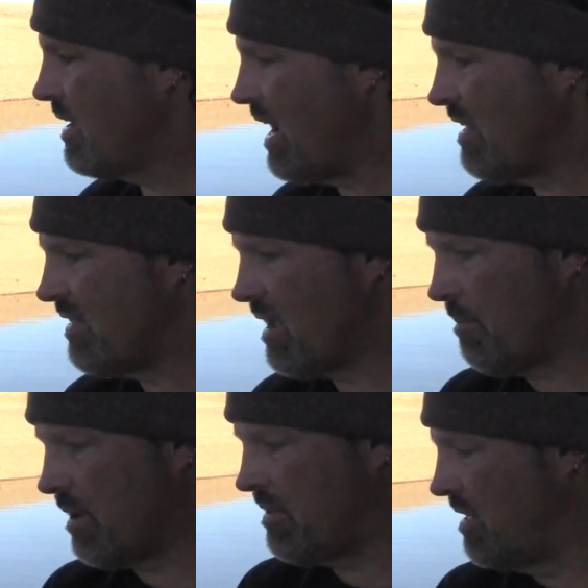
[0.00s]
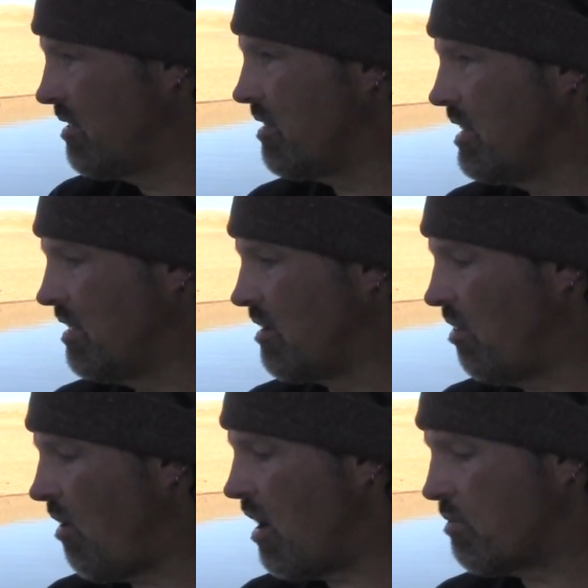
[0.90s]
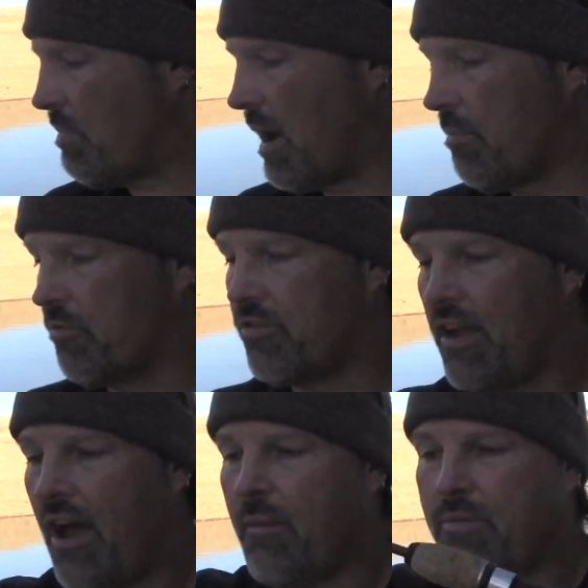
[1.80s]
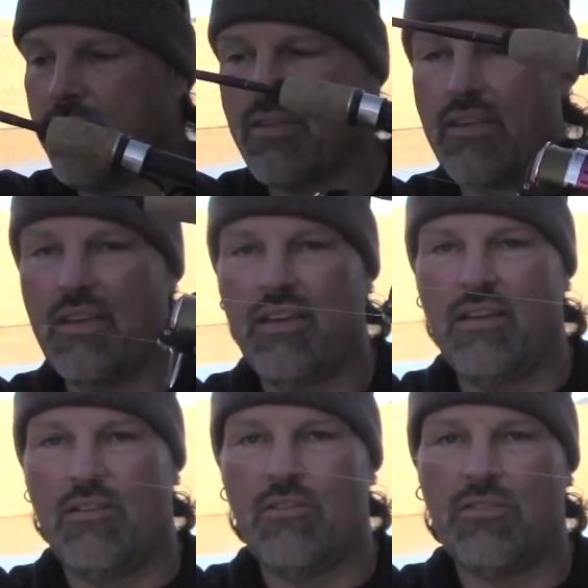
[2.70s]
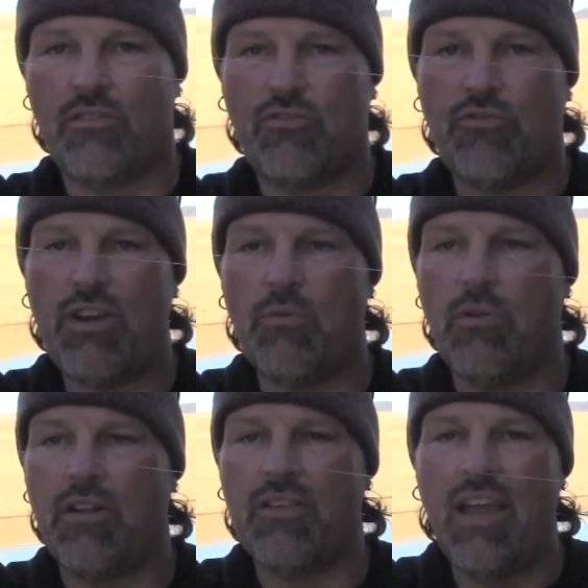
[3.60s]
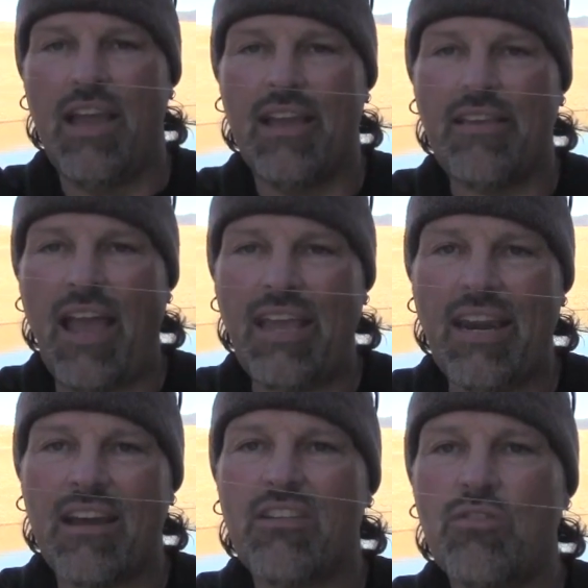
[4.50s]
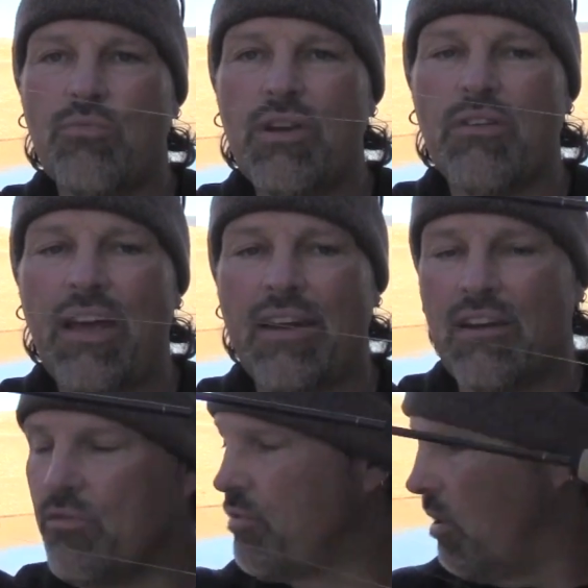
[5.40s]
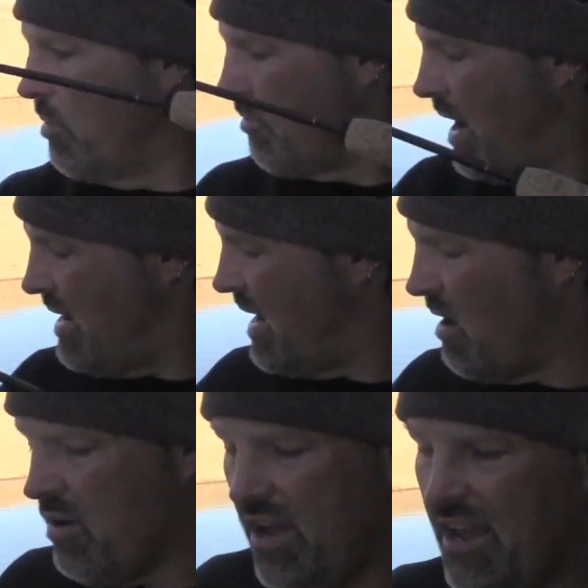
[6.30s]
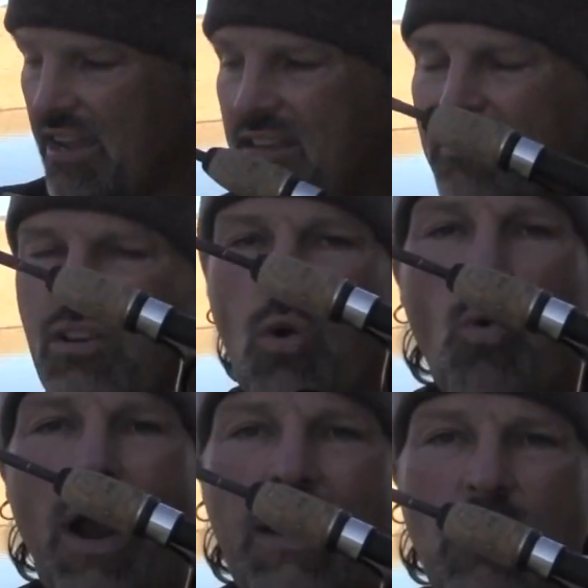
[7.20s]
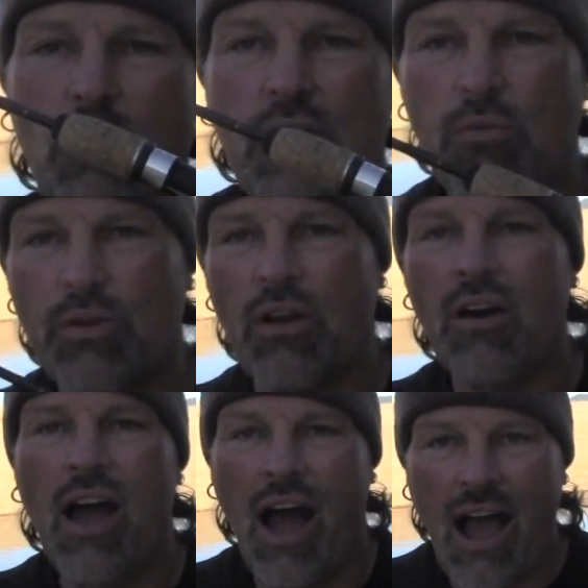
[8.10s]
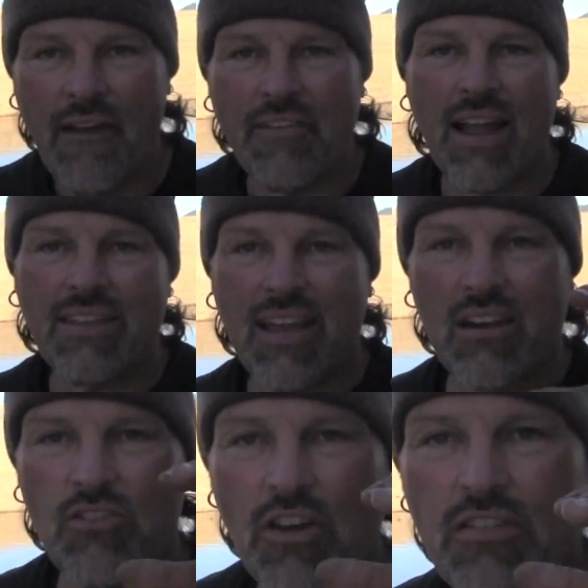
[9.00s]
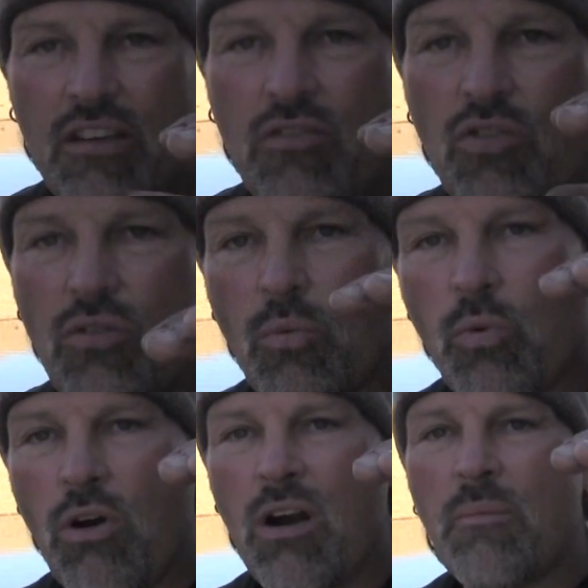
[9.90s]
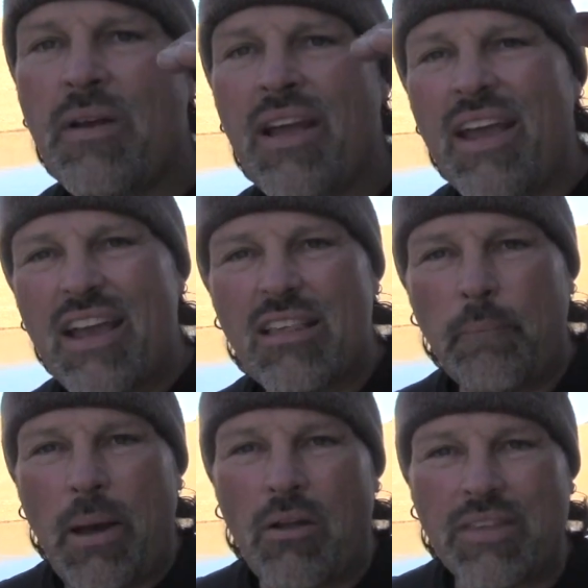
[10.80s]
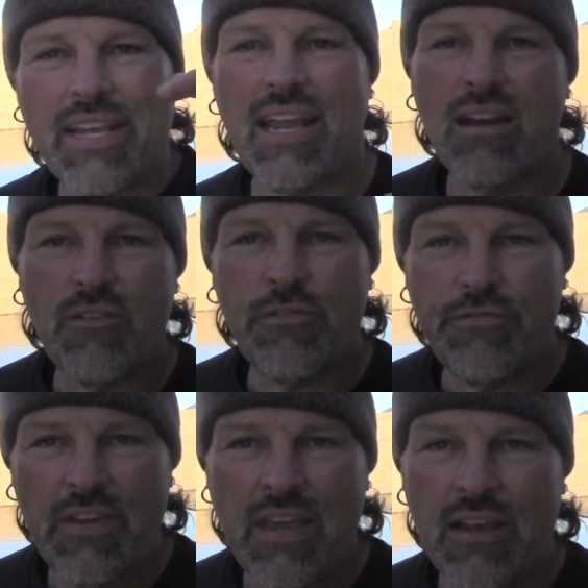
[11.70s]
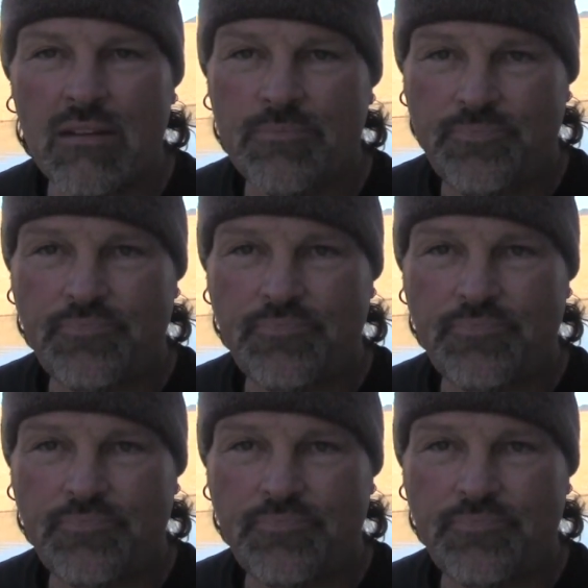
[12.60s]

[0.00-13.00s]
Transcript: the nice thing about these cloth bobber stops, or the string ones, is I can actually reel that in a reel. But right now, it doesn't quite go in a reel. I've got that adjusted so the worm is about 10 feet